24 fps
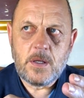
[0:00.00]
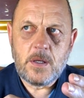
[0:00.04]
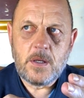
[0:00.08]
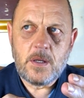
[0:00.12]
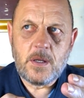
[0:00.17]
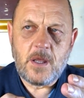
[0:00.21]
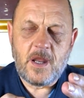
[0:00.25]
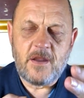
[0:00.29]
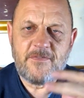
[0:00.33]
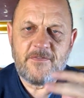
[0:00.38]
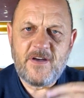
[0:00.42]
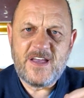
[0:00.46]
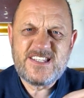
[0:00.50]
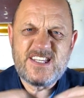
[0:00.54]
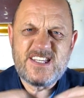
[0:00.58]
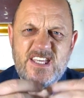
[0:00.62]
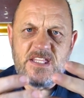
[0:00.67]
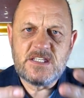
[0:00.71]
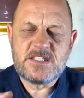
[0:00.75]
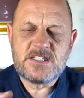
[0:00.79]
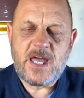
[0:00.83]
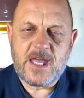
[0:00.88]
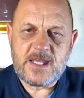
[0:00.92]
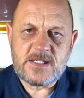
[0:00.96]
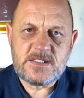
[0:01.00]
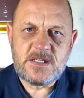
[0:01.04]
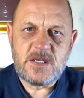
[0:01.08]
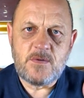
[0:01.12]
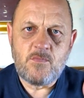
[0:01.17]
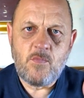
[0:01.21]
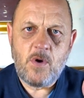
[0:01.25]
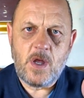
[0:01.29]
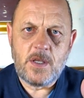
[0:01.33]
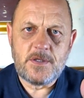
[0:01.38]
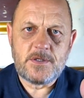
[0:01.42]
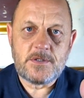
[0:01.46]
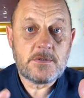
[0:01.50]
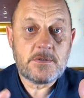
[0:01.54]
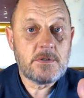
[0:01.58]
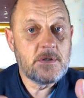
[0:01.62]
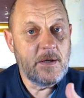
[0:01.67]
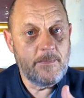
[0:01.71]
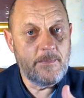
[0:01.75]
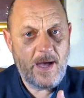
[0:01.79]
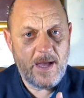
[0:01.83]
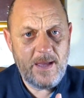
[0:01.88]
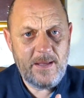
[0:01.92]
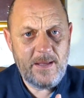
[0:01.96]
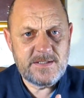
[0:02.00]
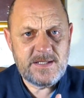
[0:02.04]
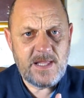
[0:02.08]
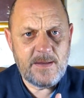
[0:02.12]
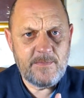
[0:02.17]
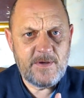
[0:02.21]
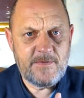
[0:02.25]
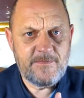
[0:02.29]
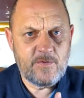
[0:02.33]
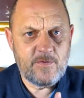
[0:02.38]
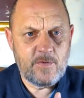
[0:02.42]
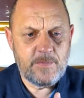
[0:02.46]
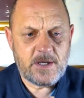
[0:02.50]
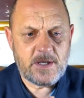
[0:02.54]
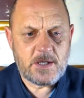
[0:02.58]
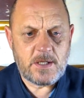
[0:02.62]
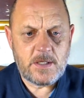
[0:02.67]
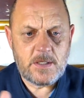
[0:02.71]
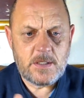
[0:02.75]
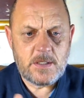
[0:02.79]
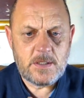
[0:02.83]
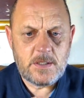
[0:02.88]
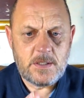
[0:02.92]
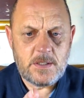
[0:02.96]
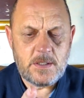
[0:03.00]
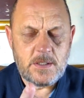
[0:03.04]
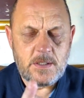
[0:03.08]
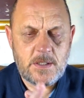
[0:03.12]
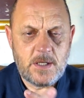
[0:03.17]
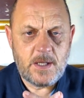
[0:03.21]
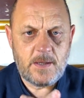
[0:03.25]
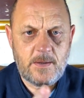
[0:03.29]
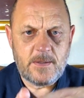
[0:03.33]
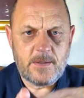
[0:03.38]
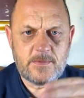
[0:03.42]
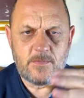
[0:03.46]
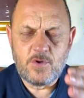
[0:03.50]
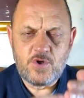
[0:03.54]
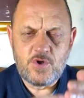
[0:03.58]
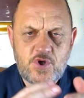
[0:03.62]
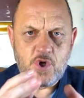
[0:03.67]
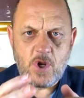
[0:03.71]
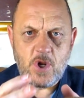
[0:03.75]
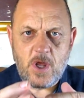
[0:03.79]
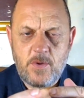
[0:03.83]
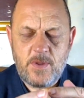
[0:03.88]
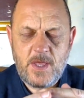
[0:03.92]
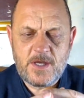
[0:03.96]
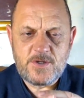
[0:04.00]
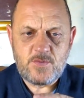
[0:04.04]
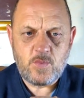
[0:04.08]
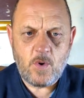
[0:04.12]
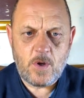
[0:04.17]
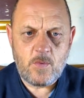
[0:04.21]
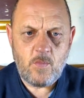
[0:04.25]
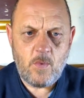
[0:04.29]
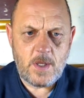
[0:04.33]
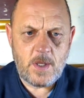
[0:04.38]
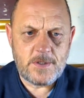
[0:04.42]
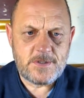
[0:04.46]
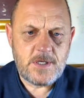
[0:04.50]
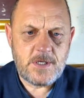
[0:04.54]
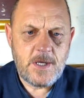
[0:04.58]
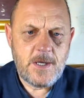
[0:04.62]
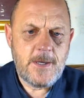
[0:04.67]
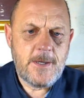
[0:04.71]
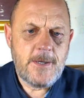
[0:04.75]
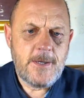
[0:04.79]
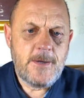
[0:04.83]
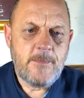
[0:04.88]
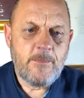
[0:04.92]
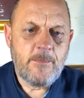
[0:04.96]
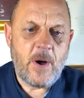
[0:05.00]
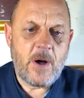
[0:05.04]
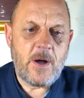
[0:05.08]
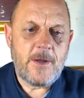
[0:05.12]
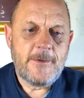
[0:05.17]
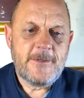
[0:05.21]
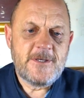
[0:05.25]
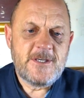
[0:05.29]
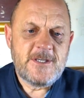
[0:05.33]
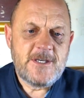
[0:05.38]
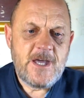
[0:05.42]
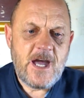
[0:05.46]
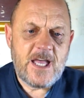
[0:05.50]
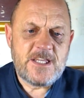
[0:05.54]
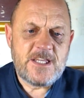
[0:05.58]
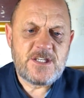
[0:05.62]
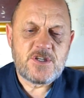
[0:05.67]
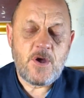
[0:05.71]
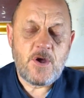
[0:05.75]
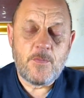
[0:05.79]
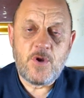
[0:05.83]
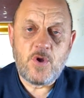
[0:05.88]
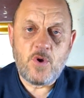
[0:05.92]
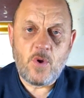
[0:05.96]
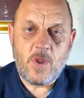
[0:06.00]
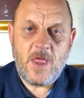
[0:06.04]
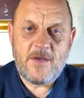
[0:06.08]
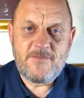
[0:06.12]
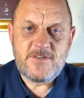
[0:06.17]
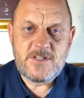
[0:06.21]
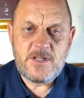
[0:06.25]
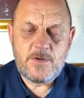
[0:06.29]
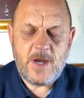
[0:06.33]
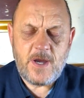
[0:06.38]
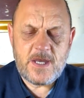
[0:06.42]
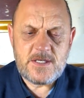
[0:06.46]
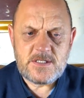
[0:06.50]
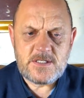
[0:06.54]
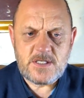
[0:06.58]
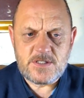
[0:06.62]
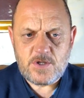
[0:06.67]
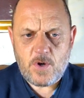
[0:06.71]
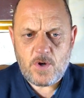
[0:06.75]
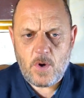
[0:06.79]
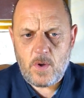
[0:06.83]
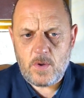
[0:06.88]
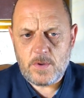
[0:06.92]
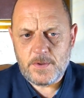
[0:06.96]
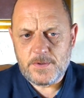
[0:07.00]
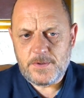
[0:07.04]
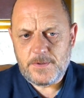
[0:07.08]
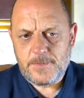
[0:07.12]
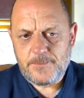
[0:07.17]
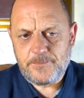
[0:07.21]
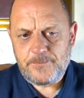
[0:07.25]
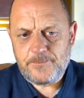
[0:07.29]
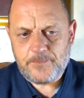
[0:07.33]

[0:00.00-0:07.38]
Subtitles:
And if I say the exact same words, am I Islamophobic? I'm not sure how this one works. But as someone who lives in the west of Scotland,